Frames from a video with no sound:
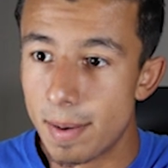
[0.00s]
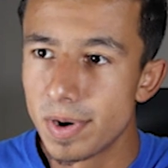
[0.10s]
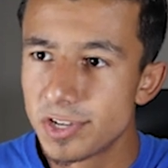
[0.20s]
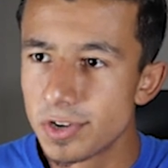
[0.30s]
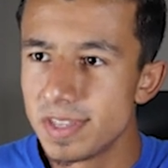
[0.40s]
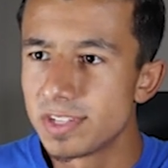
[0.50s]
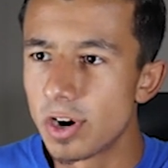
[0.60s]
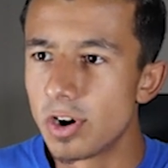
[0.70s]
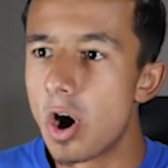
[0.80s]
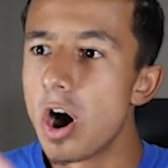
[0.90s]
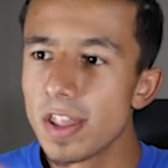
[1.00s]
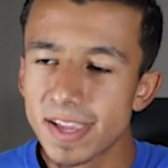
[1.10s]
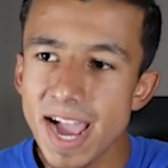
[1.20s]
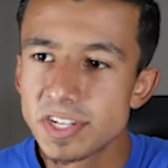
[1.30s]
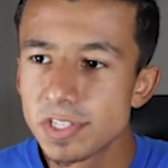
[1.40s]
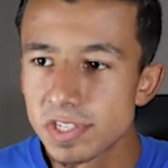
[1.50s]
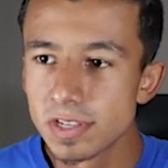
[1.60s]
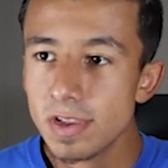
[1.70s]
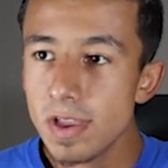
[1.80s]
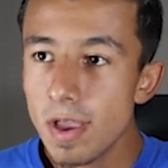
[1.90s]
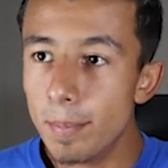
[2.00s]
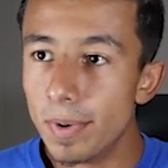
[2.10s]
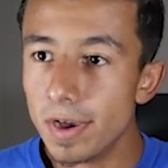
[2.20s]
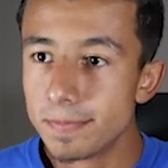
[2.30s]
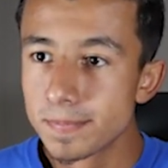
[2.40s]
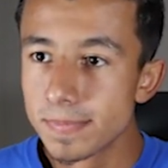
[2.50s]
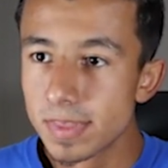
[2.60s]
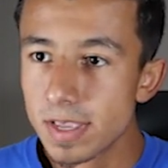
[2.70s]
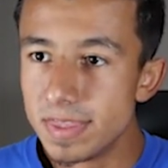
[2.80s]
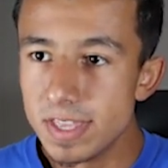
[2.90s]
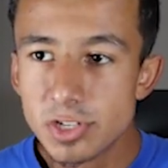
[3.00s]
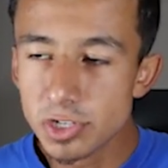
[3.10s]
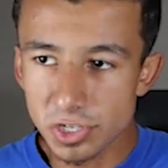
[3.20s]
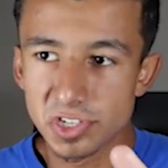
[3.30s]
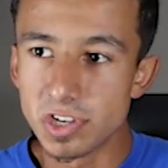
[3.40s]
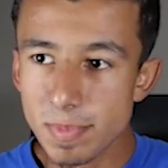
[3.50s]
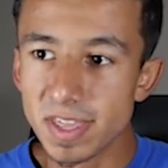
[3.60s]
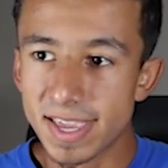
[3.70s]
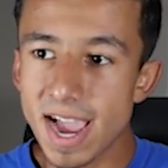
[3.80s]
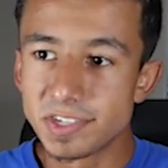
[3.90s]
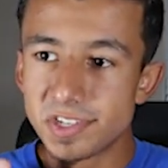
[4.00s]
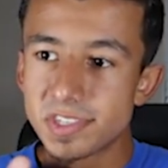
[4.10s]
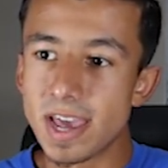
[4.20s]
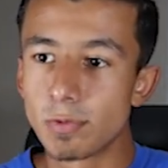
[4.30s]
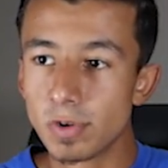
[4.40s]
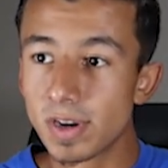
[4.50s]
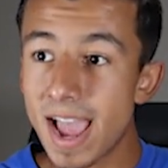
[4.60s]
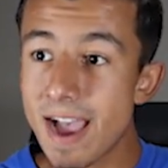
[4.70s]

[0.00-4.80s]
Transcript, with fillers: I'm pretty sure these aren't all of the gadgets, but these are just some of the gadgets that we're gonna